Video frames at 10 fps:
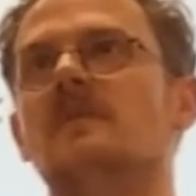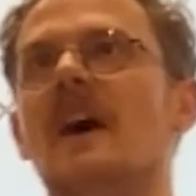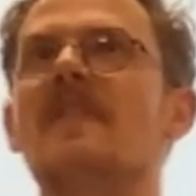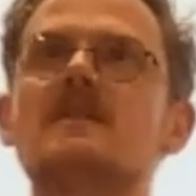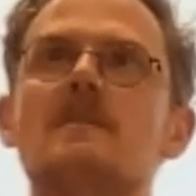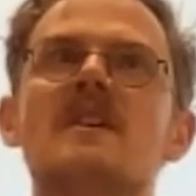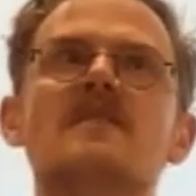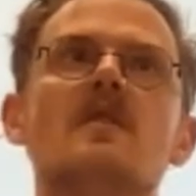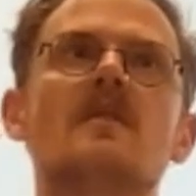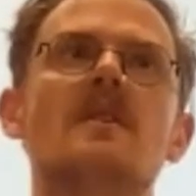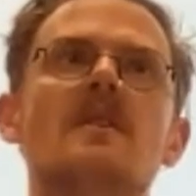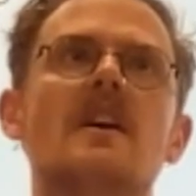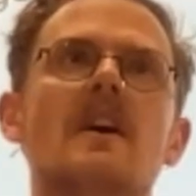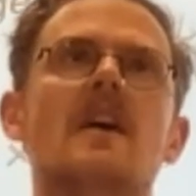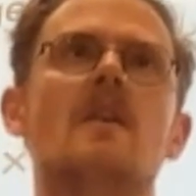And that's because
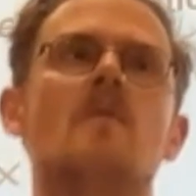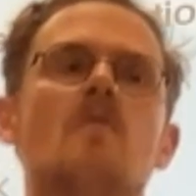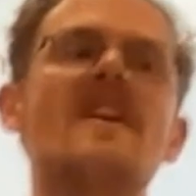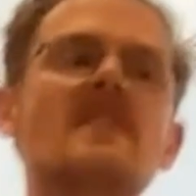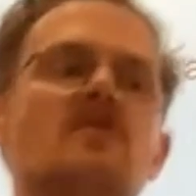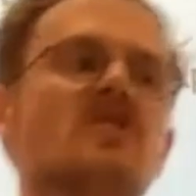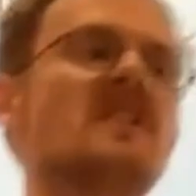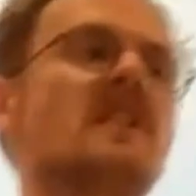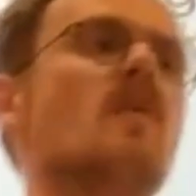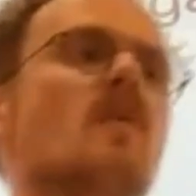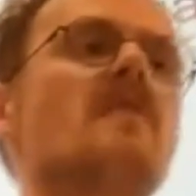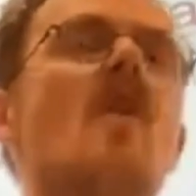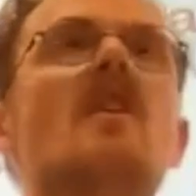we're interested in whether